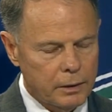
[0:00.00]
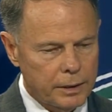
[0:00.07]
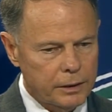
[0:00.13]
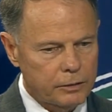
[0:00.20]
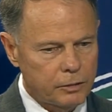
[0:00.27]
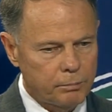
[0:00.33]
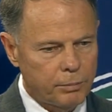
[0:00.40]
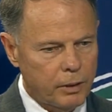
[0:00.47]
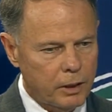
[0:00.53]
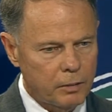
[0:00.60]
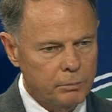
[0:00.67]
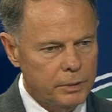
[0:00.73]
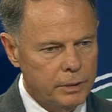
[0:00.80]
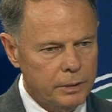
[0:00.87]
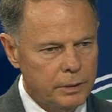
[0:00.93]
athletic
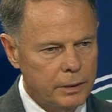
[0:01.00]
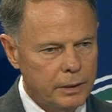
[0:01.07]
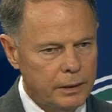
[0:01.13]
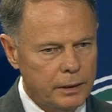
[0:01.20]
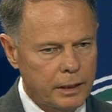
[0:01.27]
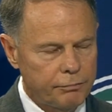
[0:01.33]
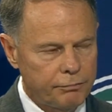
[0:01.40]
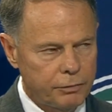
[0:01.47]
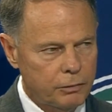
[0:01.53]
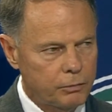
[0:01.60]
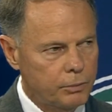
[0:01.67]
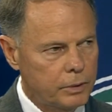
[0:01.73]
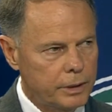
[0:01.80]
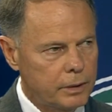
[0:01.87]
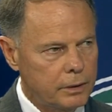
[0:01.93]
department, and I feel
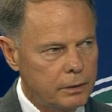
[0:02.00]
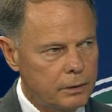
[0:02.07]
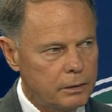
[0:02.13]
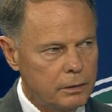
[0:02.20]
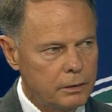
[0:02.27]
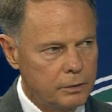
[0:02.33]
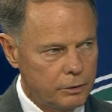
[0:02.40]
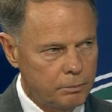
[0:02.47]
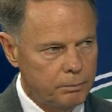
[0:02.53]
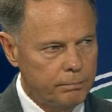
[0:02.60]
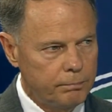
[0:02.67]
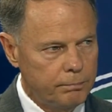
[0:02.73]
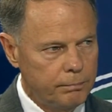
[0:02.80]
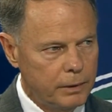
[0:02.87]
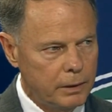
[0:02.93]
really good
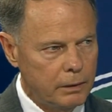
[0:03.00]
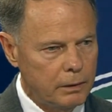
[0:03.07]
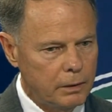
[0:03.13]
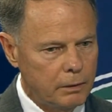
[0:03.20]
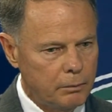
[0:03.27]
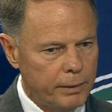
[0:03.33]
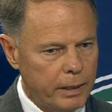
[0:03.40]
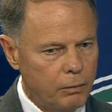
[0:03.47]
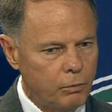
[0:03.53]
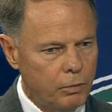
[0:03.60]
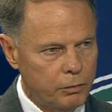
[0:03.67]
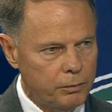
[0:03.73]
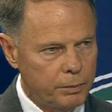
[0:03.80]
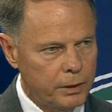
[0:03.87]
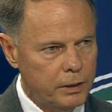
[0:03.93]
about
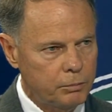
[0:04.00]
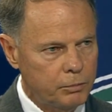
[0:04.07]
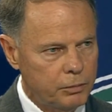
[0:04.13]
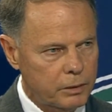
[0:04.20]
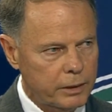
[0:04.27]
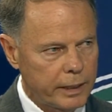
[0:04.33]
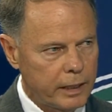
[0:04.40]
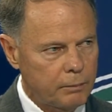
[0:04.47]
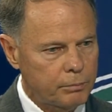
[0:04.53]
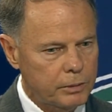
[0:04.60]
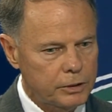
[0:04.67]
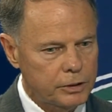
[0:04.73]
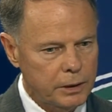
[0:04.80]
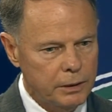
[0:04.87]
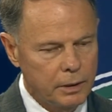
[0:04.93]
what we've been able to accomplish.